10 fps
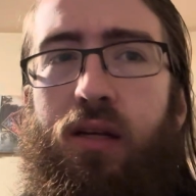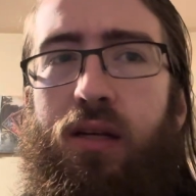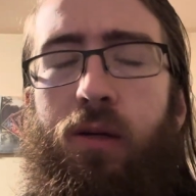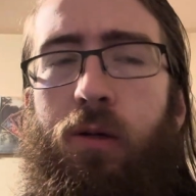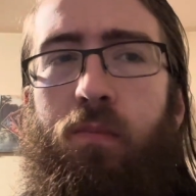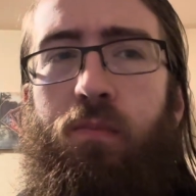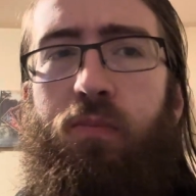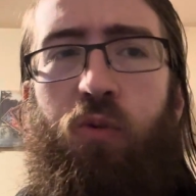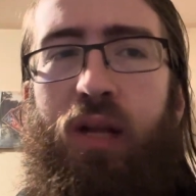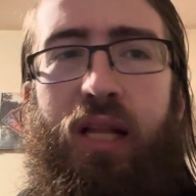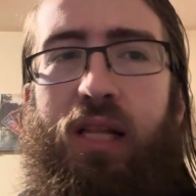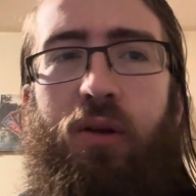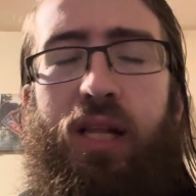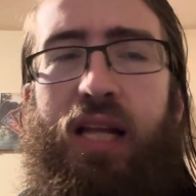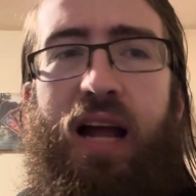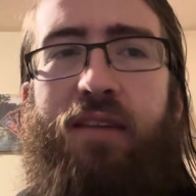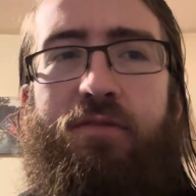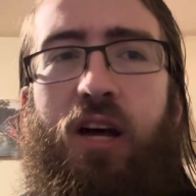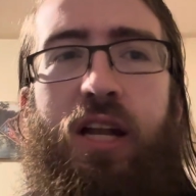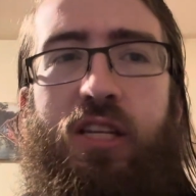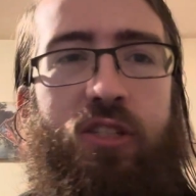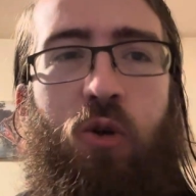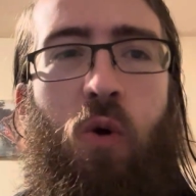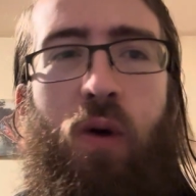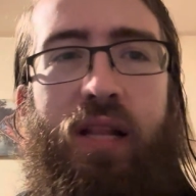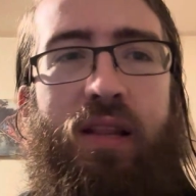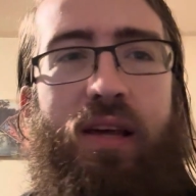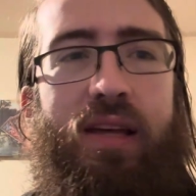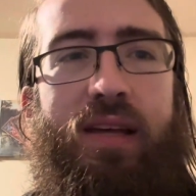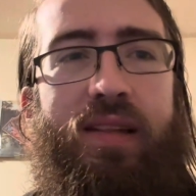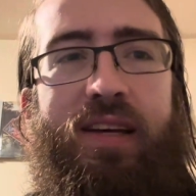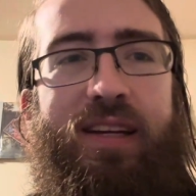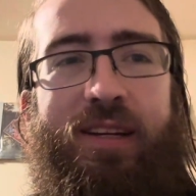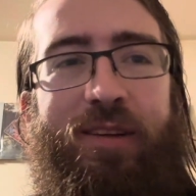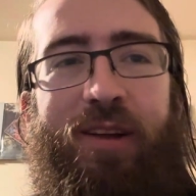really the only thing I've done is coin the